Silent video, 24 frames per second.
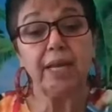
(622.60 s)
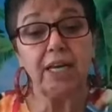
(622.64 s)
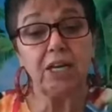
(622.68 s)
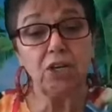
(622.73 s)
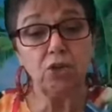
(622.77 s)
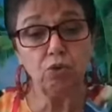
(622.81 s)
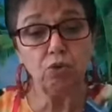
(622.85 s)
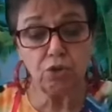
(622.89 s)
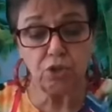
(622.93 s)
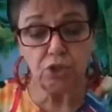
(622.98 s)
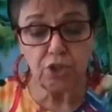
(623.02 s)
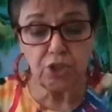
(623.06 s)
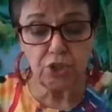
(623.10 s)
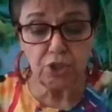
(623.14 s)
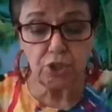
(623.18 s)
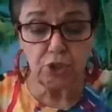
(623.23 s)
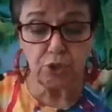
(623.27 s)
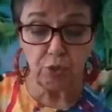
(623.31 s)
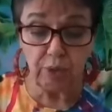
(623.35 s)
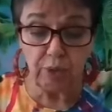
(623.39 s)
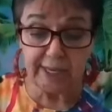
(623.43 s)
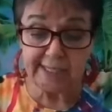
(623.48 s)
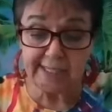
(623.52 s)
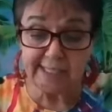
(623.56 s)
in order
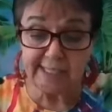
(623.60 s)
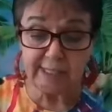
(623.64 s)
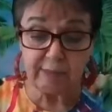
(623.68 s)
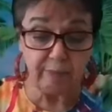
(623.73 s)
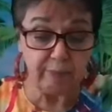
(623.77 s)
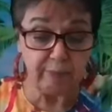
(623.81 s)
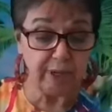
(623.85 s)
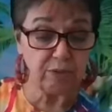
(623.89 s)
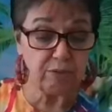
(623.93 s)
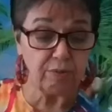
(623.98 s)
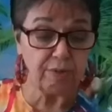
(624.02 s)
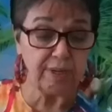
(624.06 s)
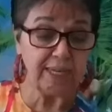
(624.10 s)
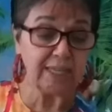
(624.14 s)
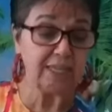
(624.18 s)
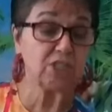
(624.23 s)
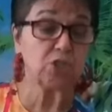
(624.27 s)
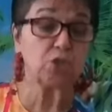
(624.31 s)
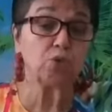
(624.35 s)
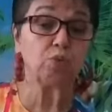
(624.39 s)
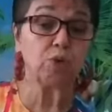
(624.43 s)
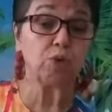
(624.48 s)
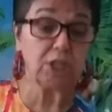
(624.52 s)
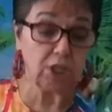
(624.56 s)
to
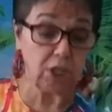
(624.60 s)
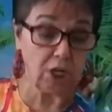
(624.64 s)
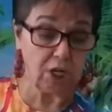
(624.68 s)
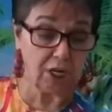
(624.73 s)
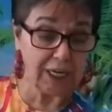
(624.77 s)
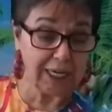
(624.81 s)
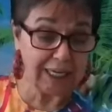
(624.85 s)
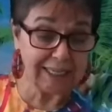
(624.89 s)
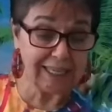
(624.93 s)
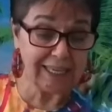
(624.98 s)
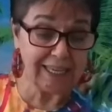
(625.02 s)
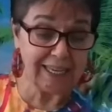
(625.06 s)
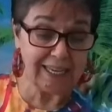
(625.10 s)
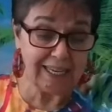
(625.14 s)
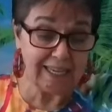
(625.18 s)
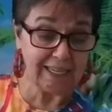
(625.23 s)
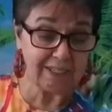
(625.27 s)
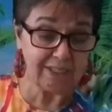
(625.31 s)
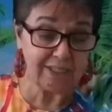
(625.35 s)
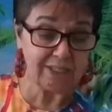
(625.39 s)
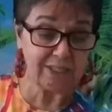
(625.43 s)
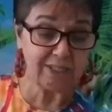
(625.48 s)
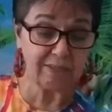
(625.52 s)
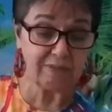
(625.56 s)
experience what God
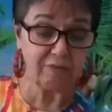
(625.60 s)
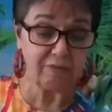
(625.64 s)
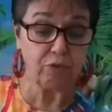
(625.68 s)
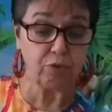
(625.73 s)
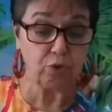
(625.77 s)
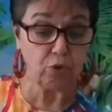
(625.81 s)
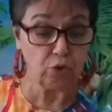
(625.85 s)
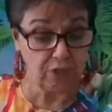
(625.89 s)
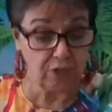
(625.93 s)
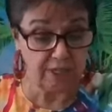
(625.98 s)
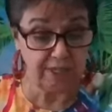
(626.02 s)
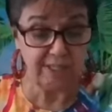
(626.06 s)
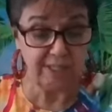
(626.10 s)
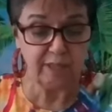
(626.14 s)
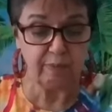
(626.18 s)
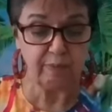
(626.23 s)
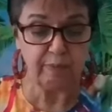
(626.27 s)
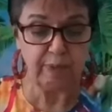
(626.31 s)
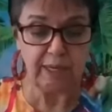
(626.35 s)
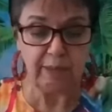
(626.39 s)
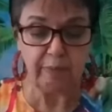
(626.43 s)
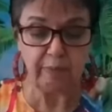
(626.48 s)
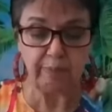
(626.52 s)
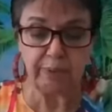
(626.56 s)
has for his
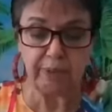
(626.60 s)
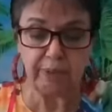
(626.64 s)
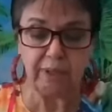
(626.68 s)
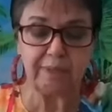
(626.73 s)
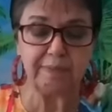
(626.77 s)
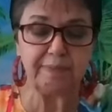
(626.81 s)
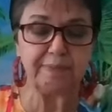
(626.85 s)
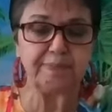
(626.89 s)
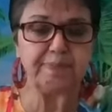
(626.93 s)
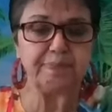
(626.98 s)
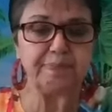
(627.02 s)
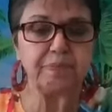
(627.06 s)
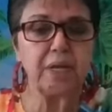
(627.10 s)
people,